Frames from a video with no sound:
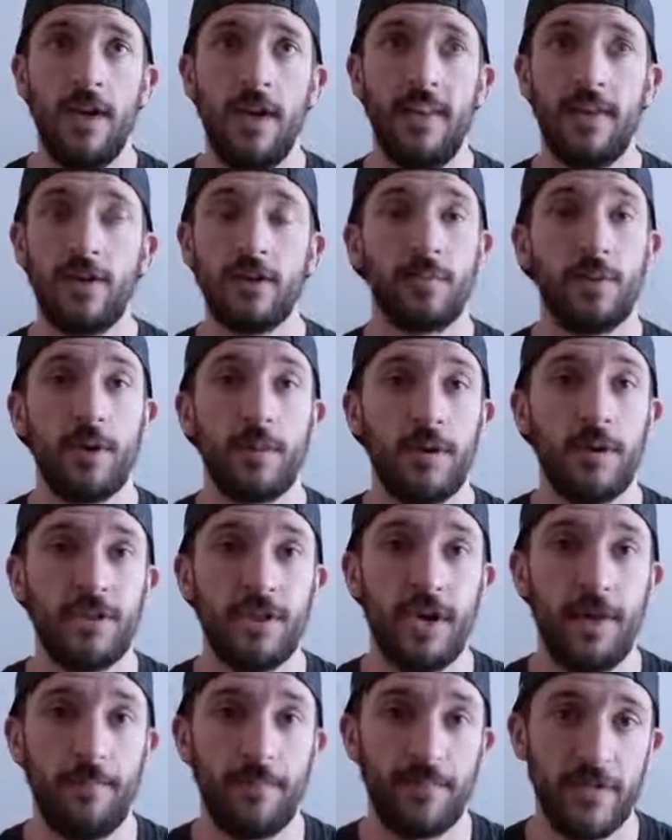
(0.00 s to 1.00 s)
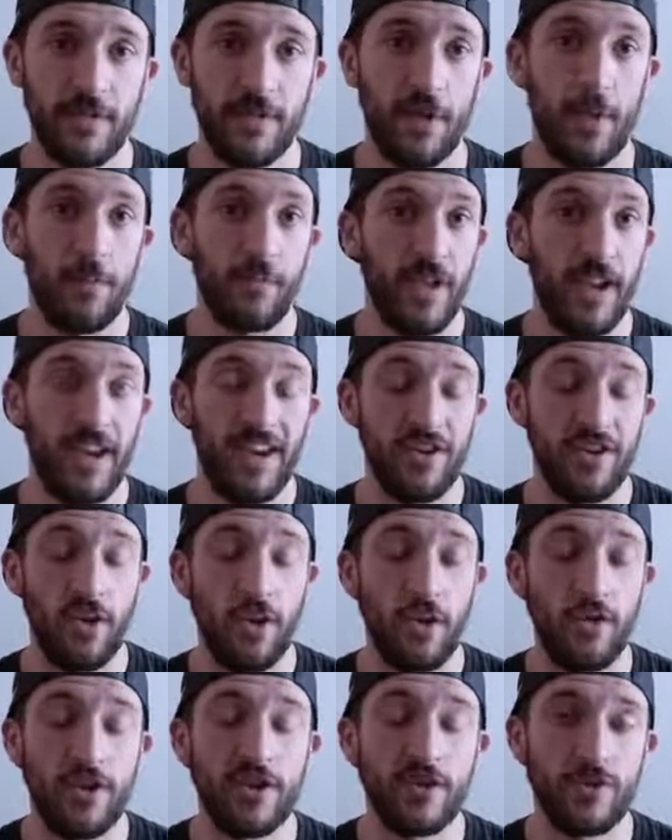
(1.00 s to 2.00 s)
And that was pretty much it. So, and you're
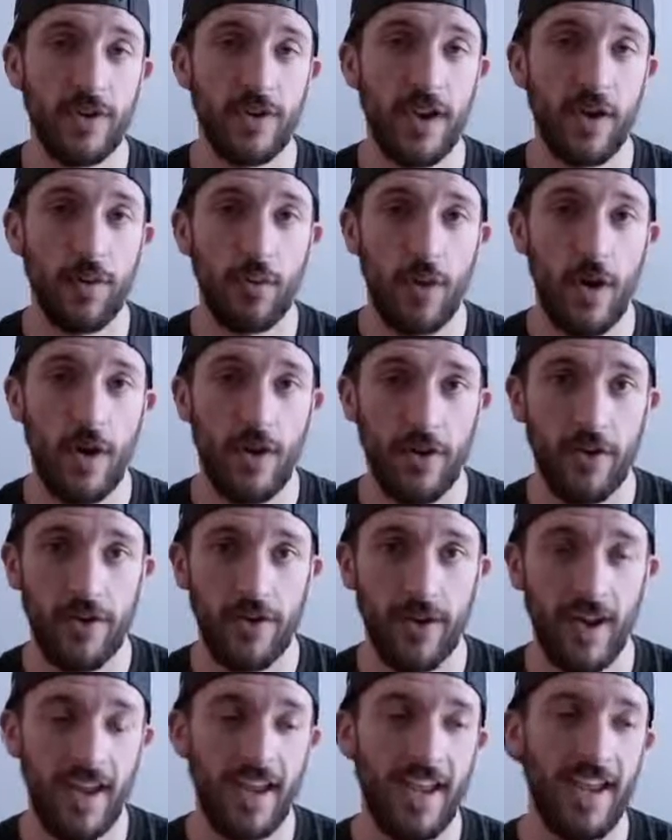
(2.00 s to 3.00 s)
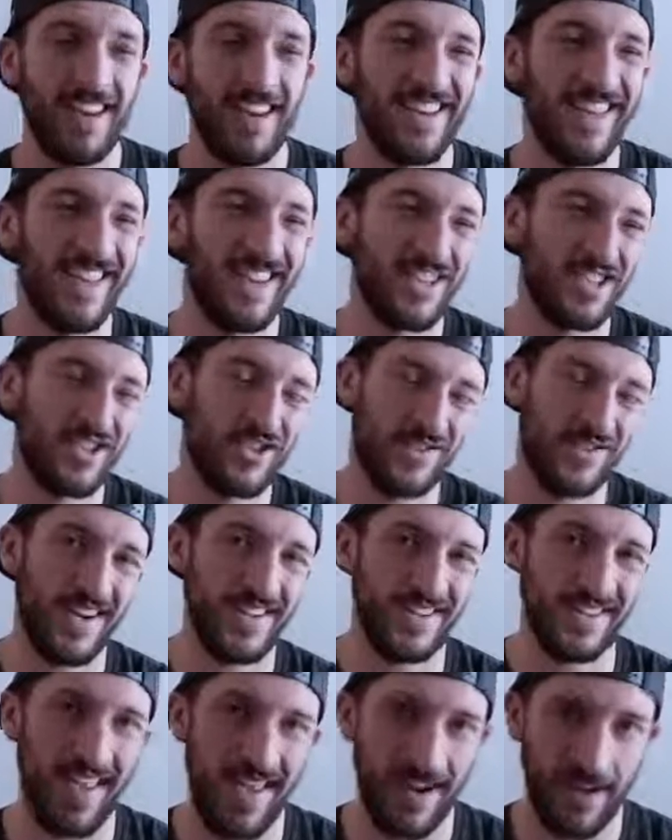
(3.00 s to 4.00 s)
only drinking water. I can't like
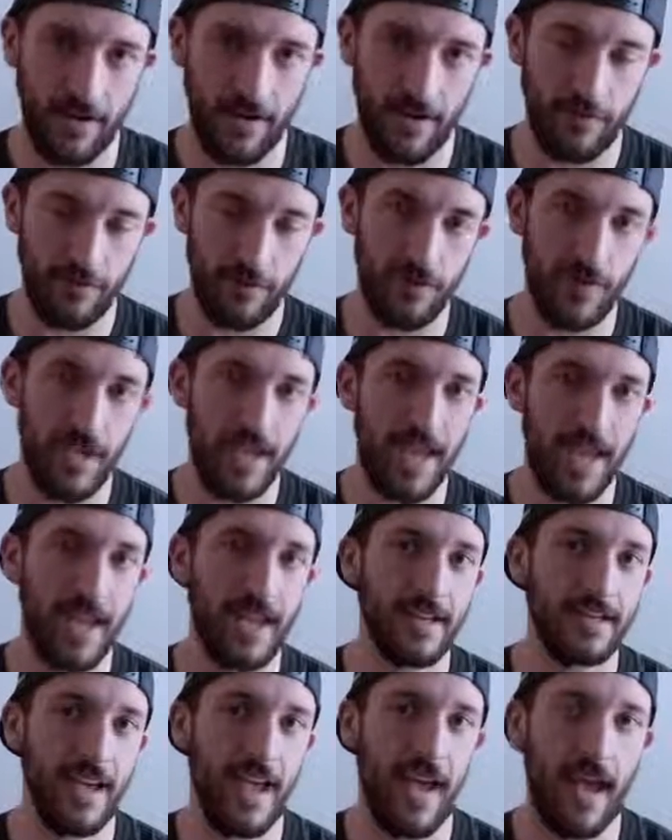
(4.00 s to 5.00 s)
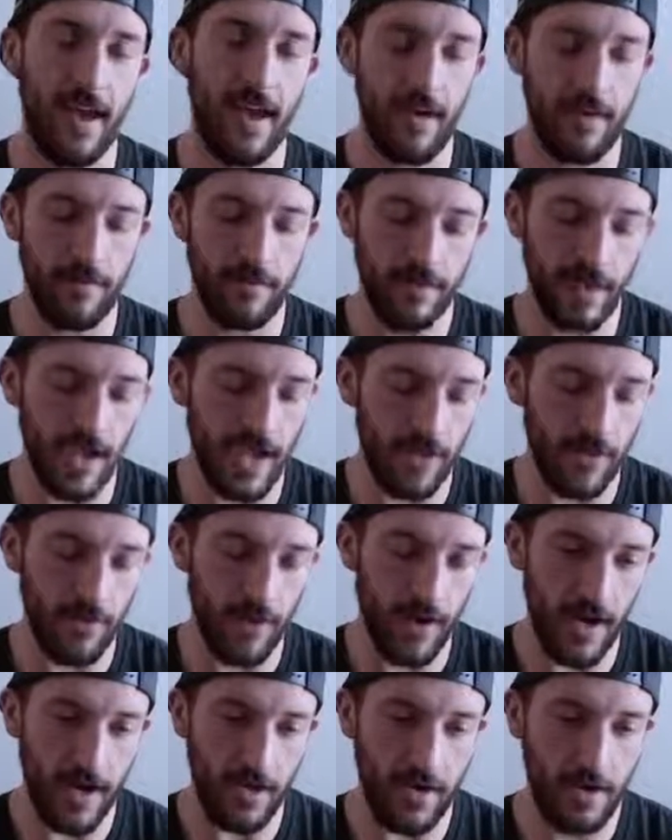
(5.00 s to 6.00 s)
stress that enough. You can't have
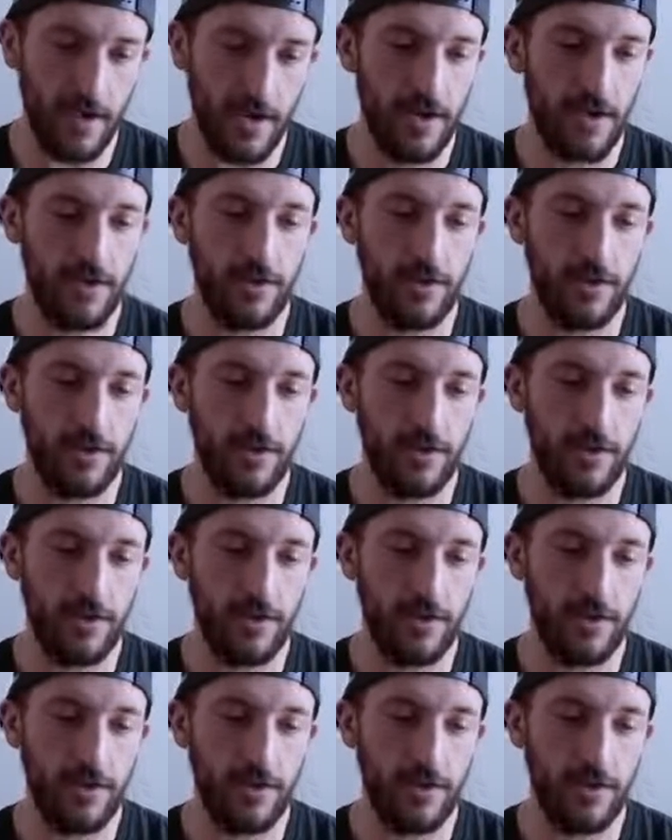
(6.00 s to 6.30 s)
Gatorade.